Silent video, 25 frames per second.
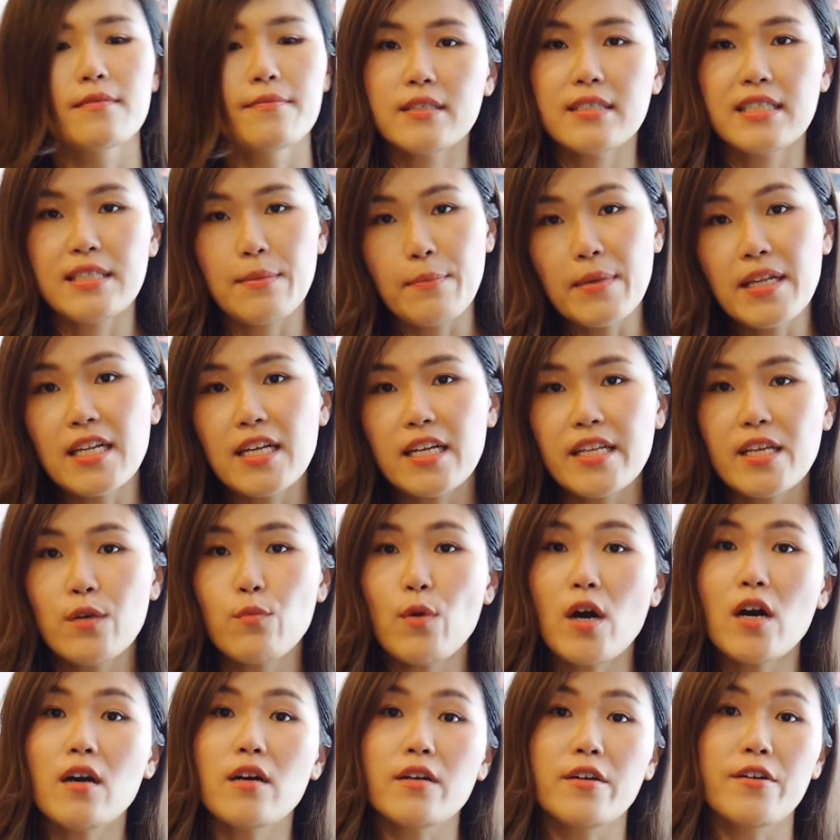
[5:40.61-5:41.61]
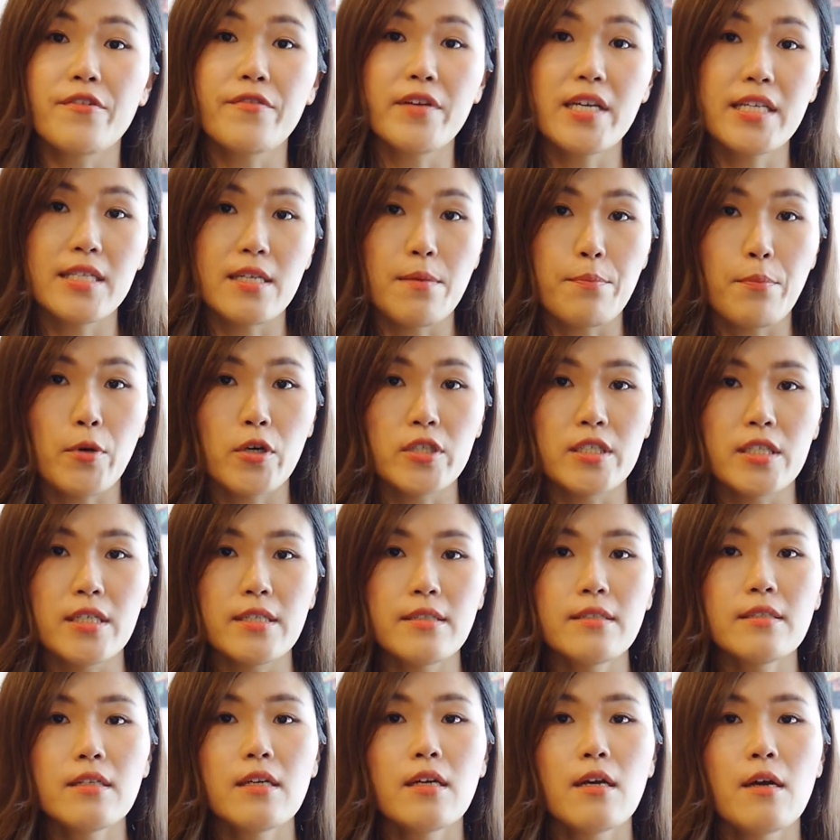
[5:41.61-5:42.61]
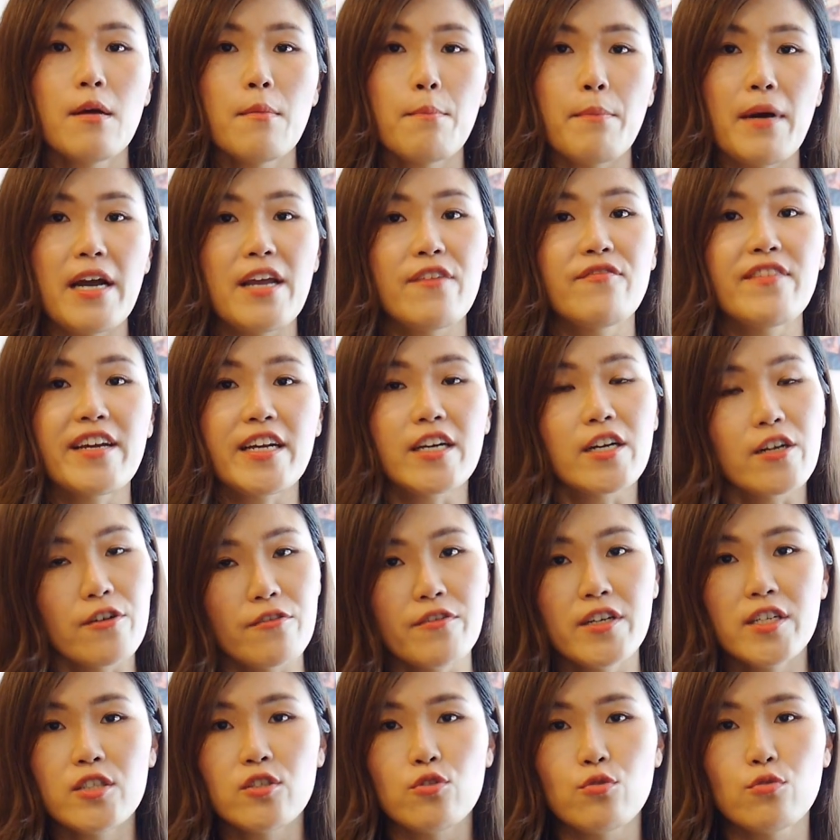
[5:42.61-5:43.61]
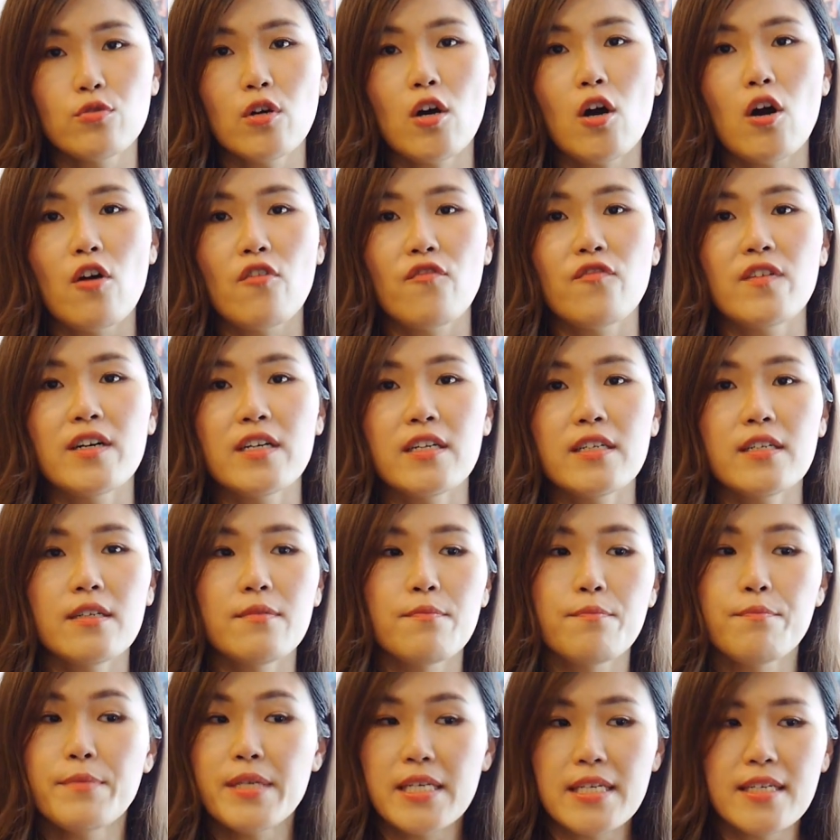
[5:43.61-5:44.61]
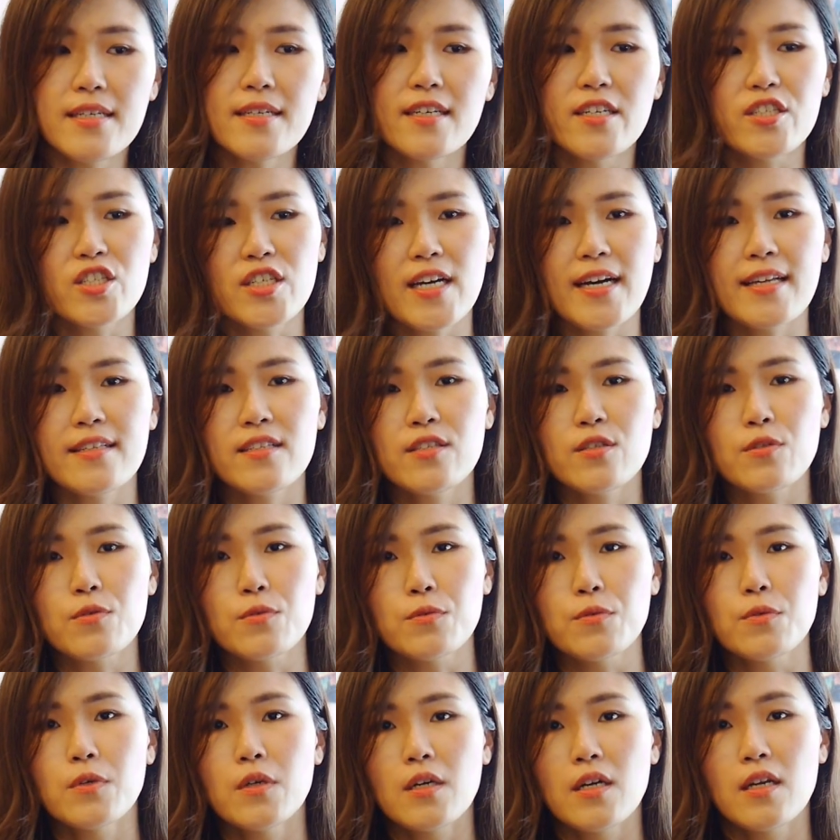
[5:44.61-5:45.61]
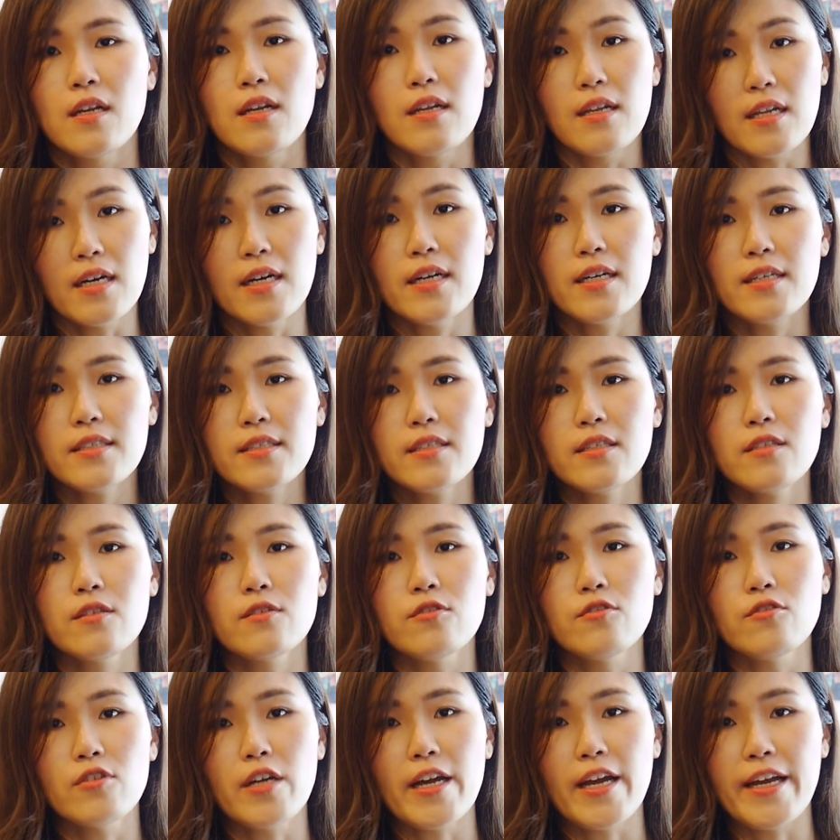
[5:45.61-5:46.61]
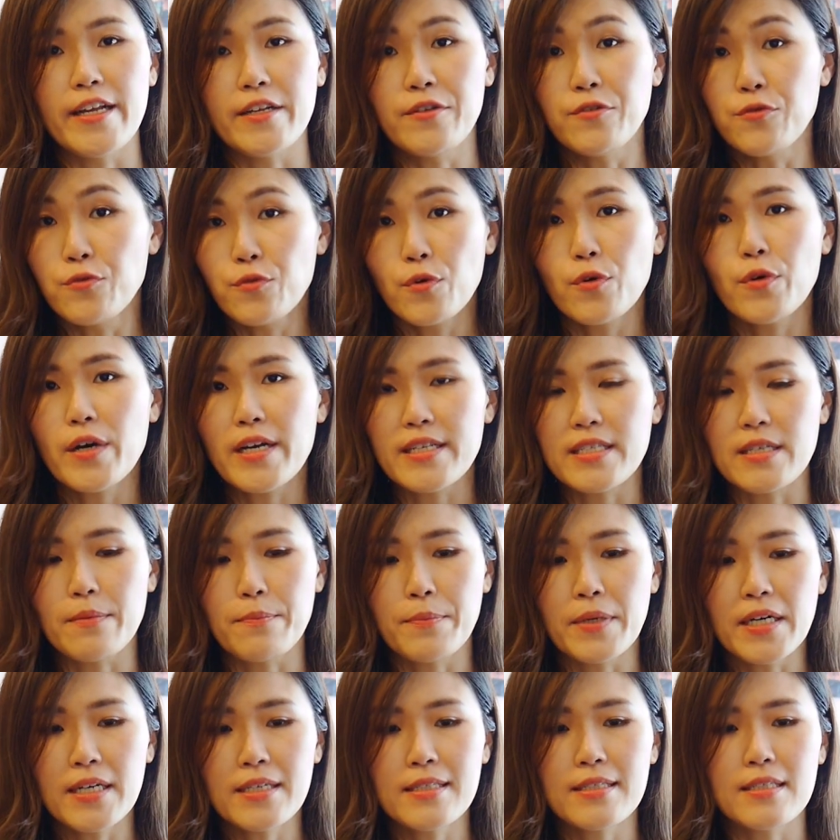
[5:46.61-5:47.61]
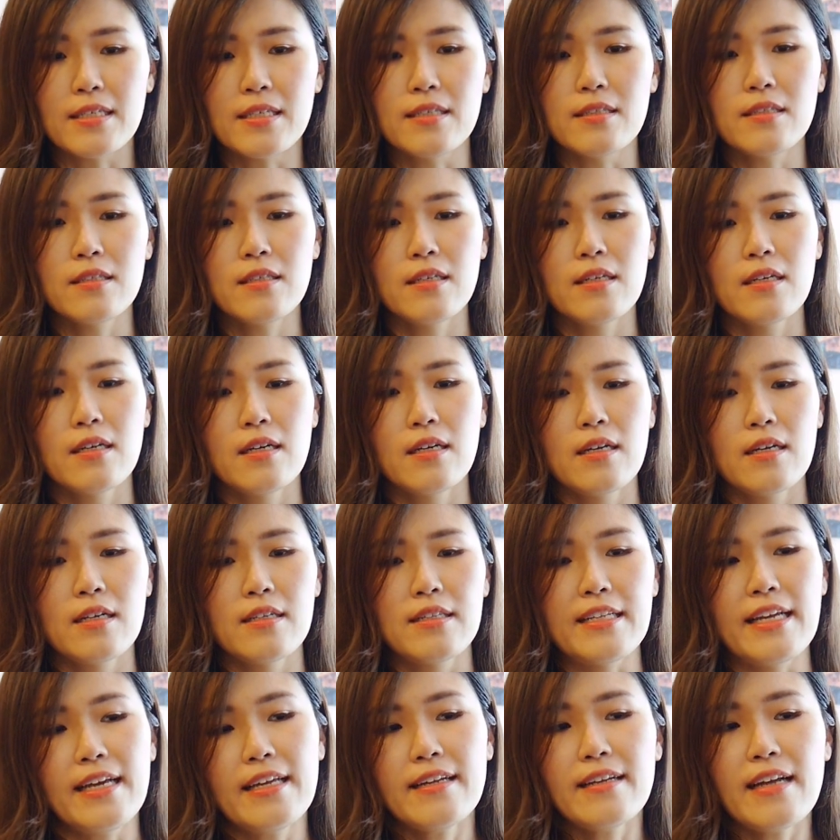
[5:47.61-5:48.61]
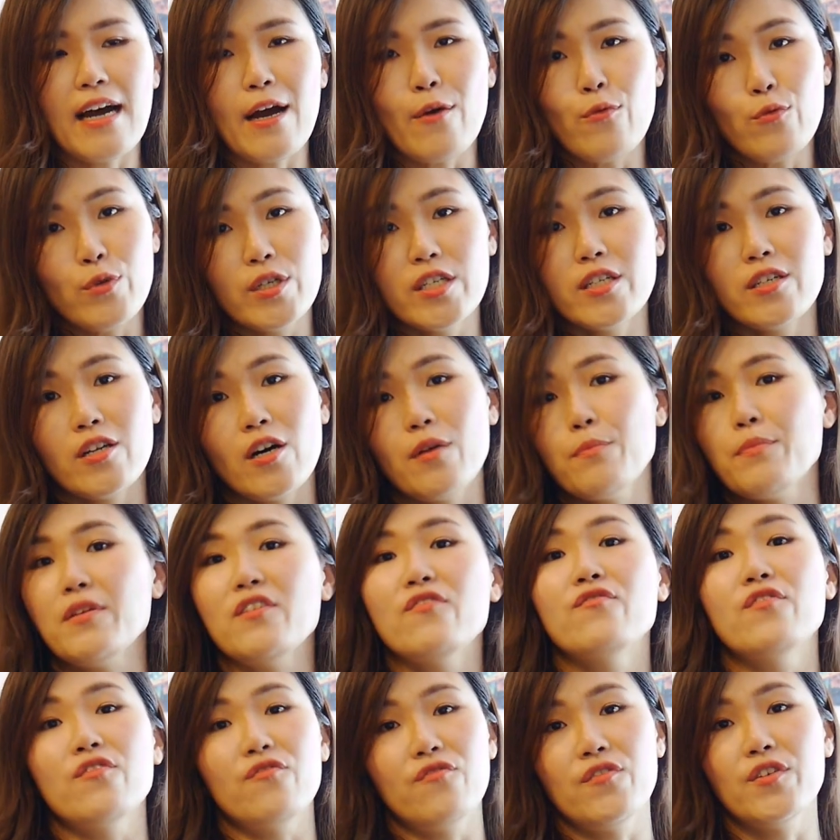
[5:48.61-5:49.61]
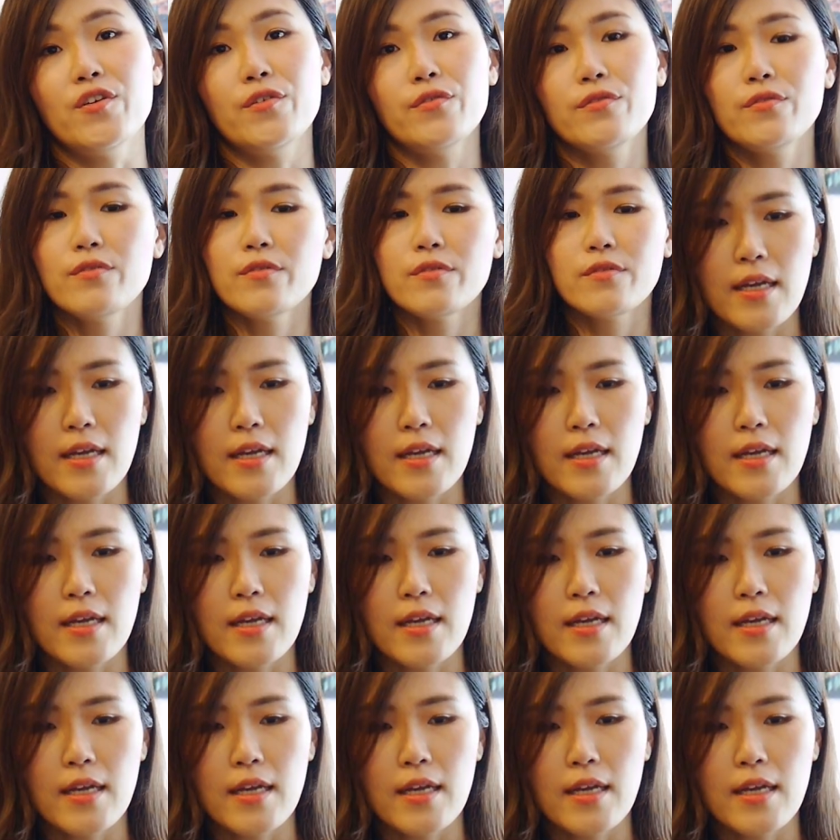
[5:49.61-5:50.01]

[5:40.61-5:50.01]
Similarly, while a career is important, but if that career do not offer me a chance to learn and grow as a person, then I would not be fulfilled.